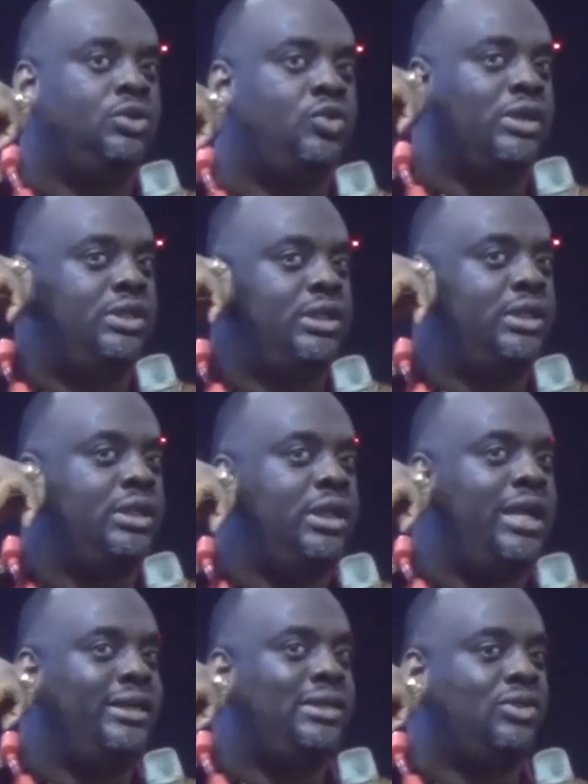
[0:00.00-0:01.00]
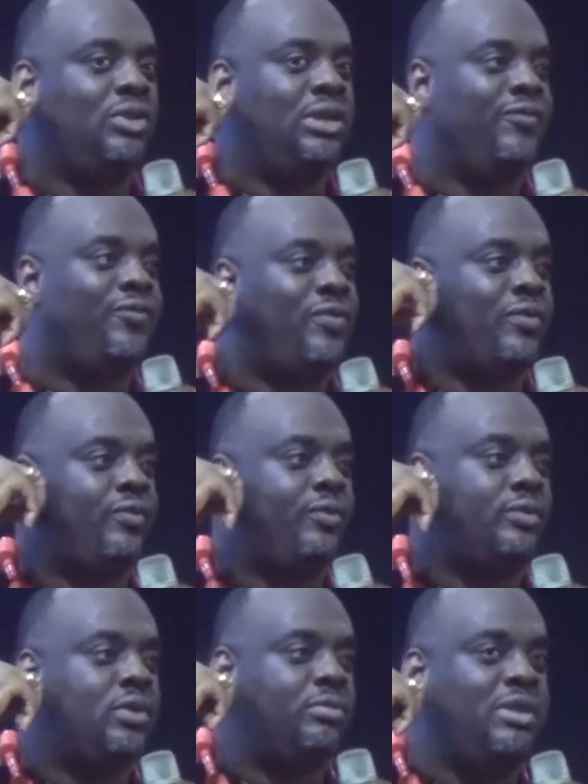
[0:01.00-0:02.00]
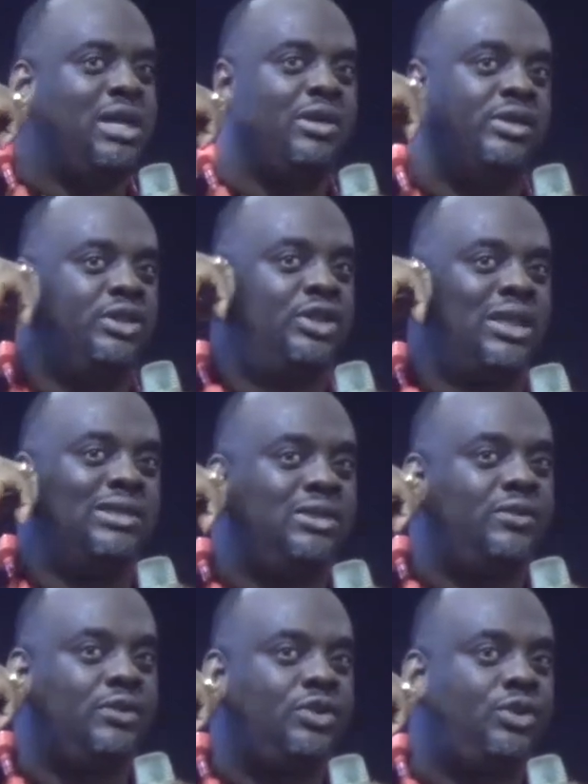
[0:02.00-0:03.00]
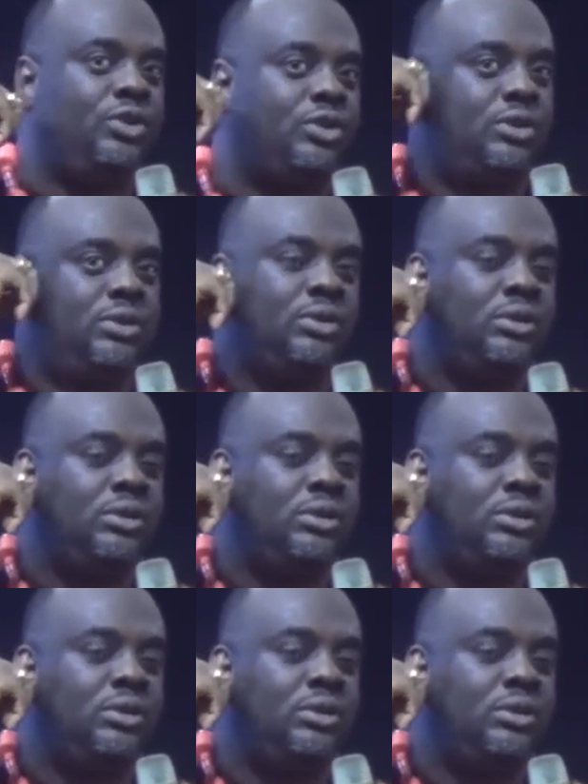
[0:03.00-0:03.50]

28 and 24. Domina, are you in charge? Shoot.